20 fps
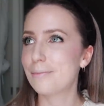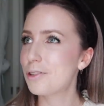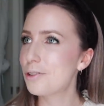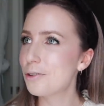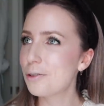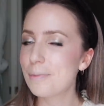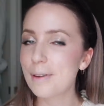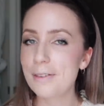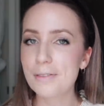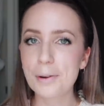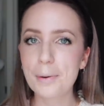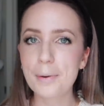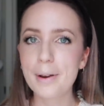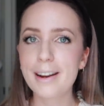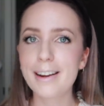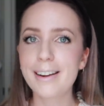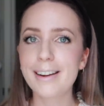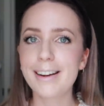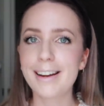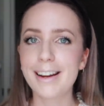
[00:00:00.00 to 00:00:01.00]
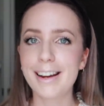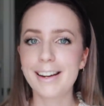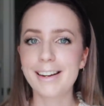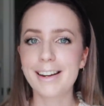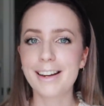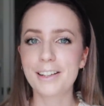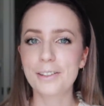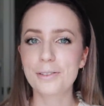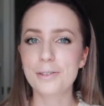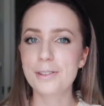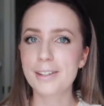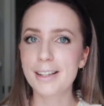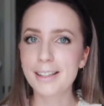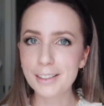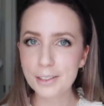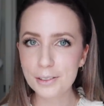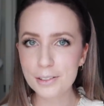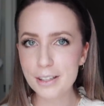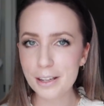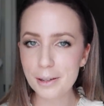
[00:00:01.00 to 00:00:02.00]
soup everywhere and Alex was like, it
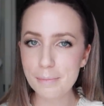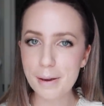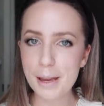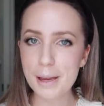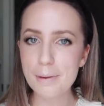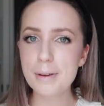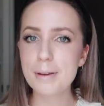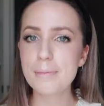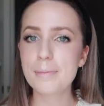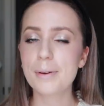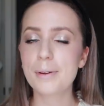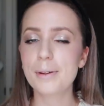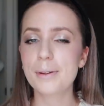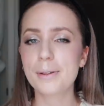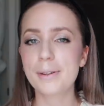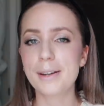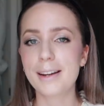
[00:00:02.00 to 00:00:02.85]
looks like baby poo.